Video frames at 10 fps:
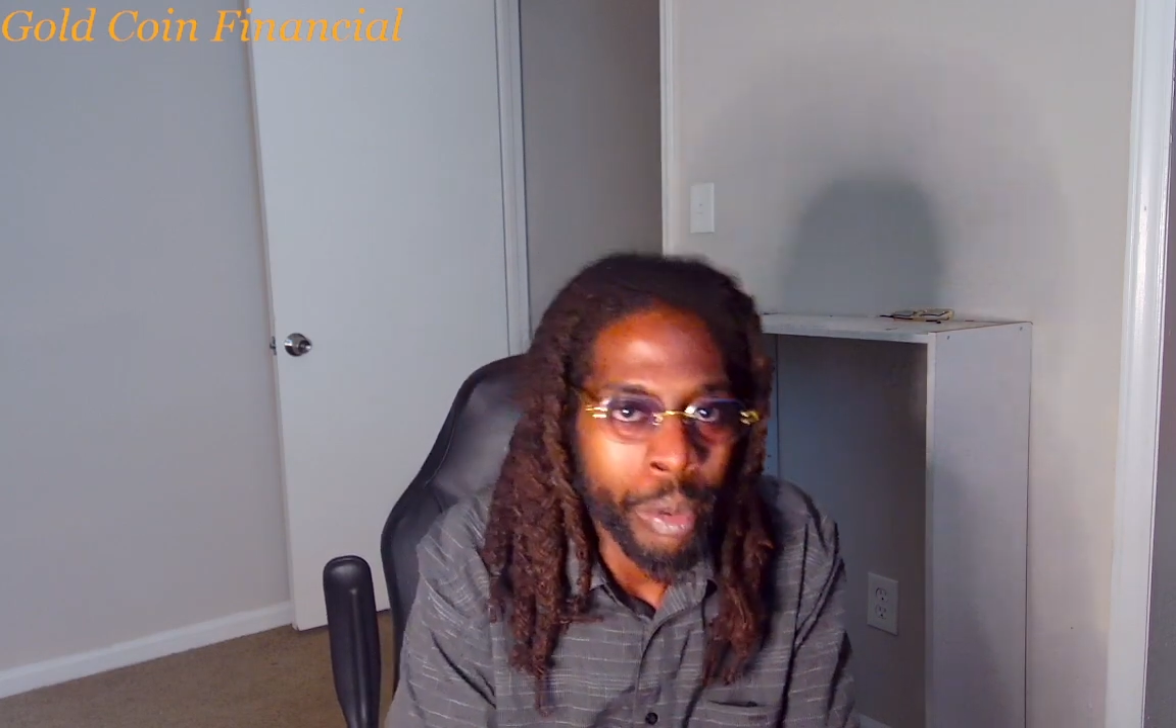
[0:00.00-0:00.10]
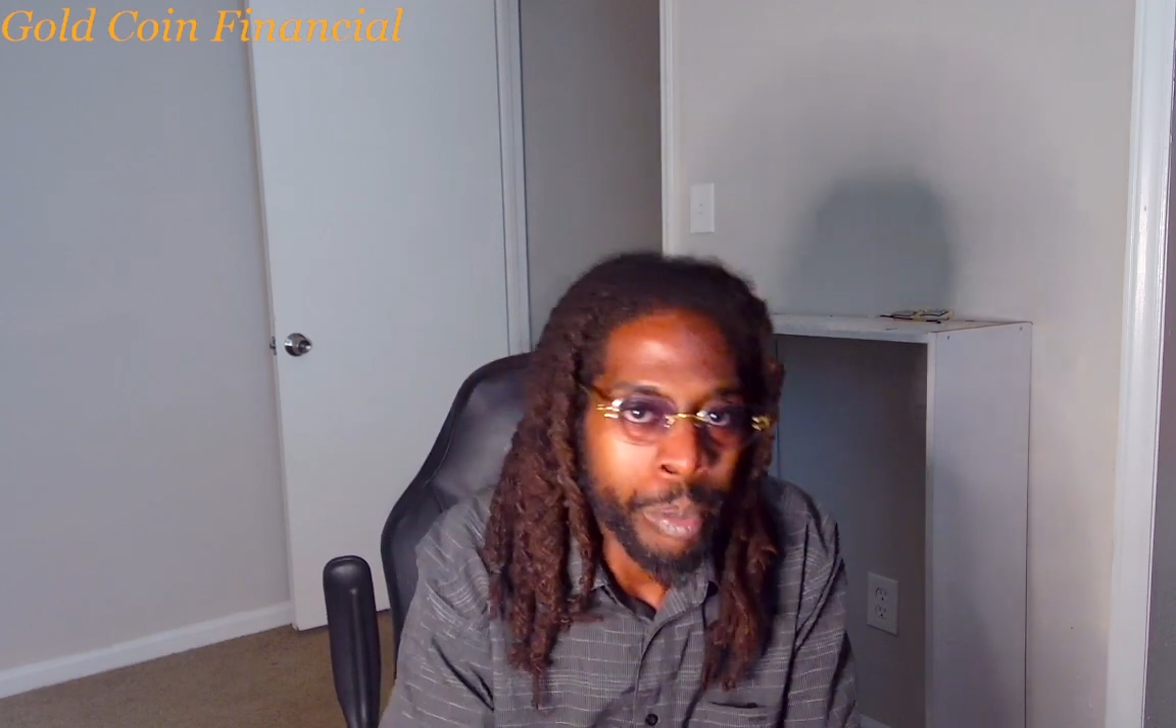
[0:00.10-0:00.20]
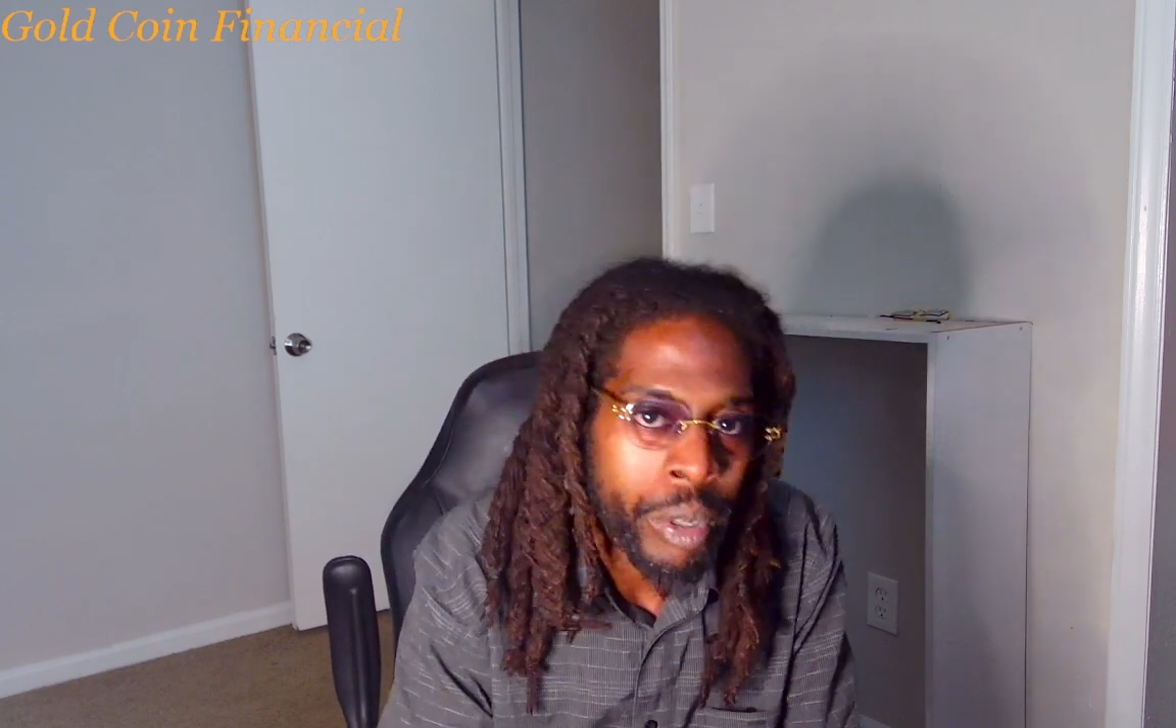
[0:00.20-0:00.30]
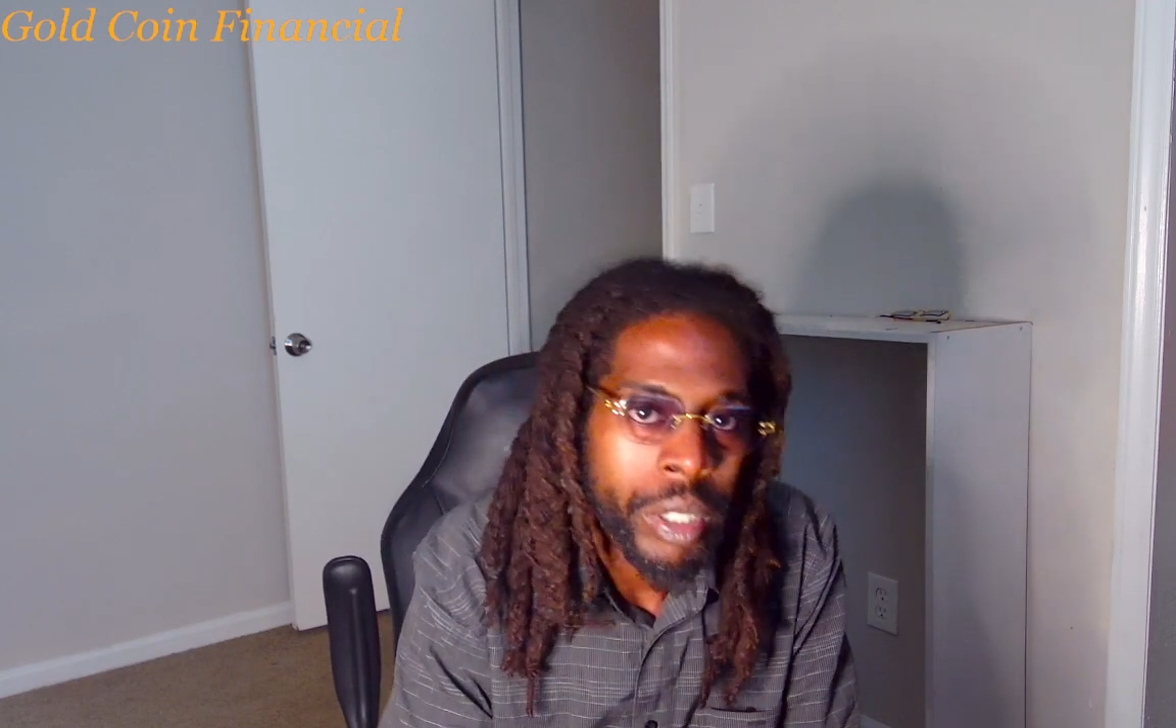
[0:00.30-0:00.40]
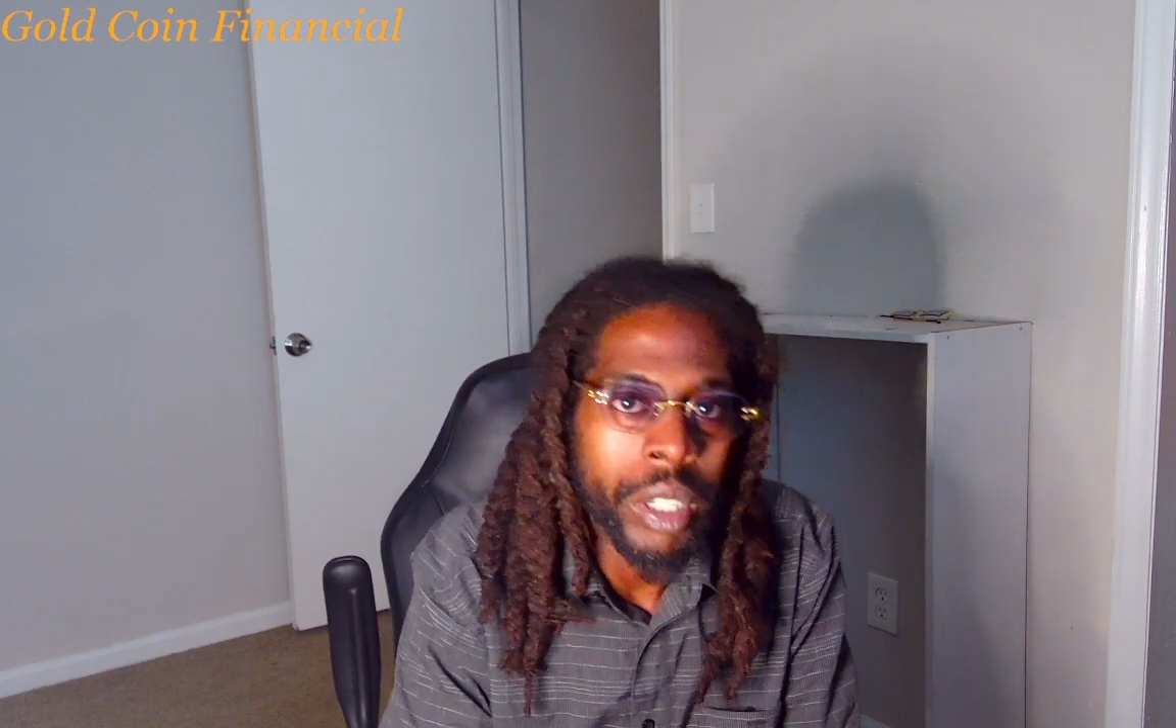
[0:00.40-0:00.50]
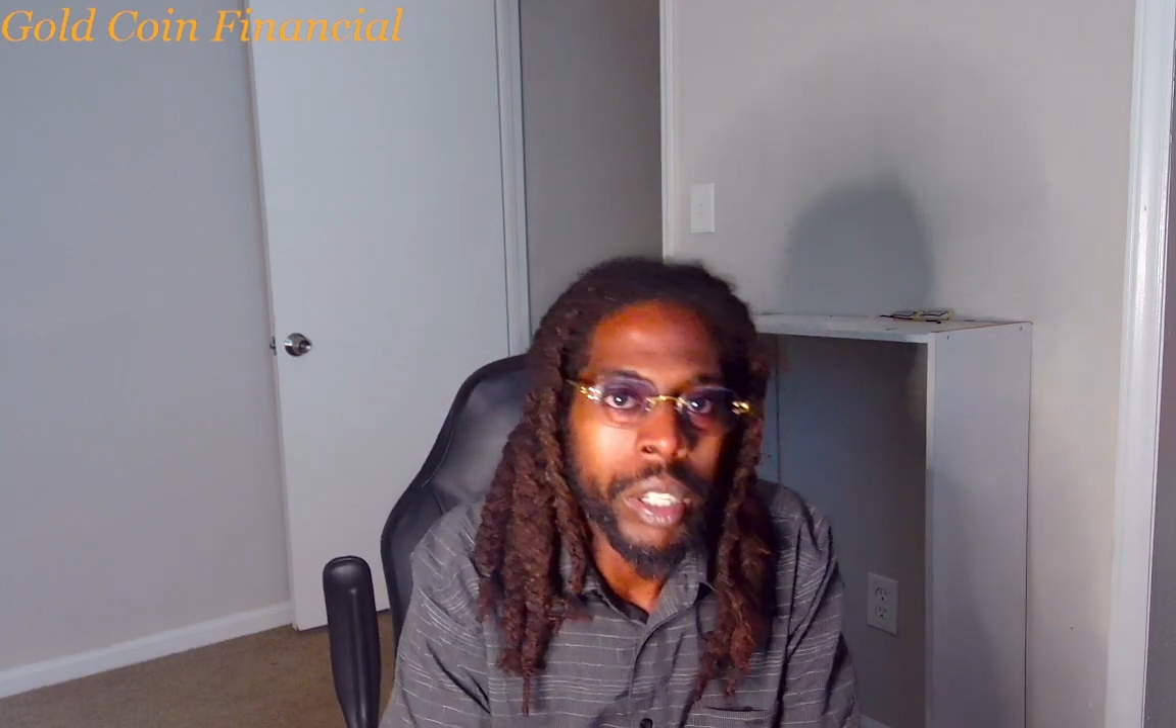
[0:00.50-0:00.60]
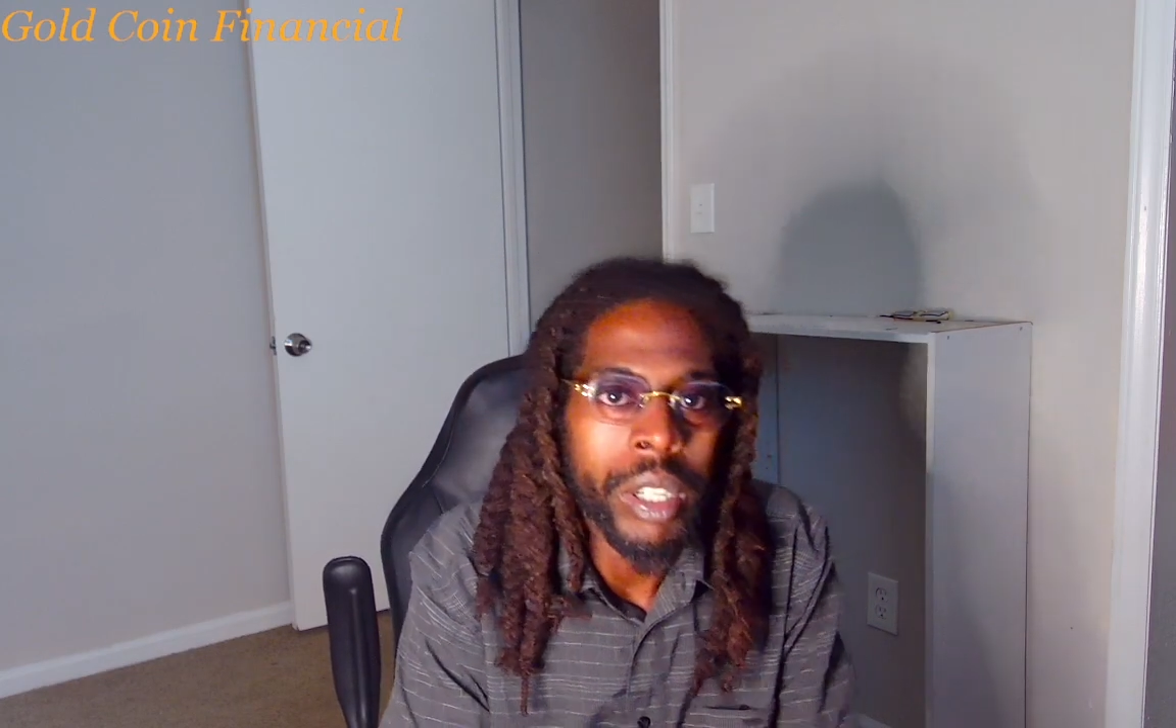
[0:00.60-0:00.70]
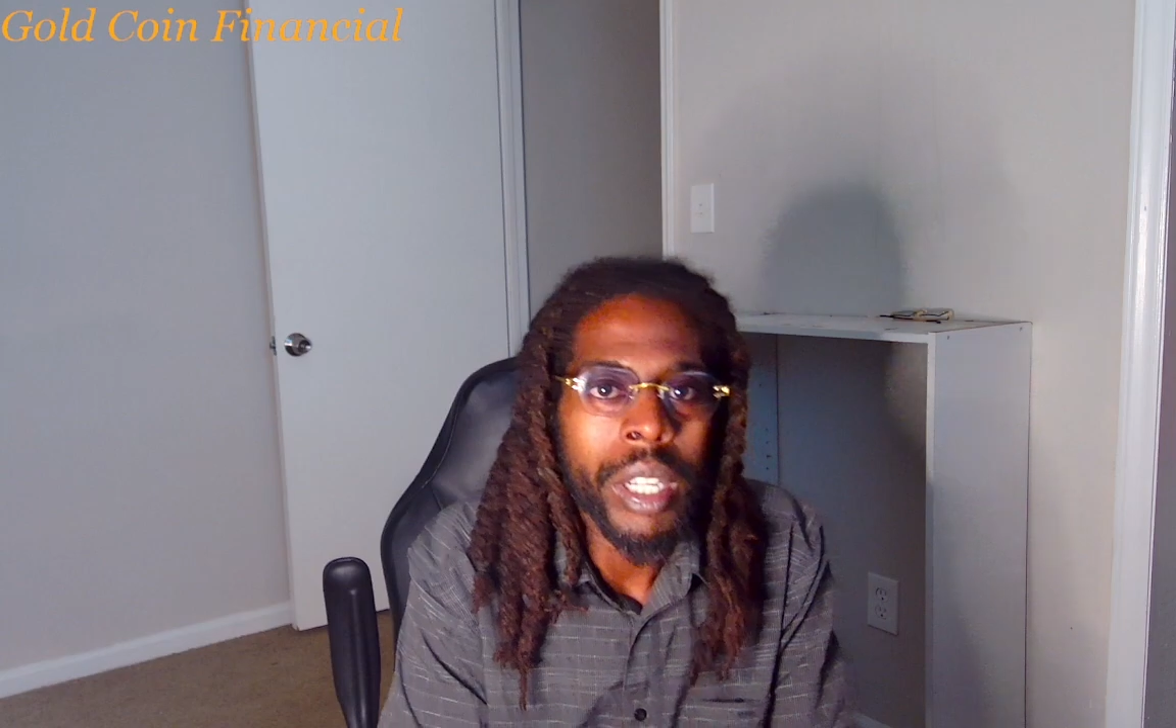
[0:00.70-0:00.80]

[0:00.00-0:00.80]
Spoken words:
report card.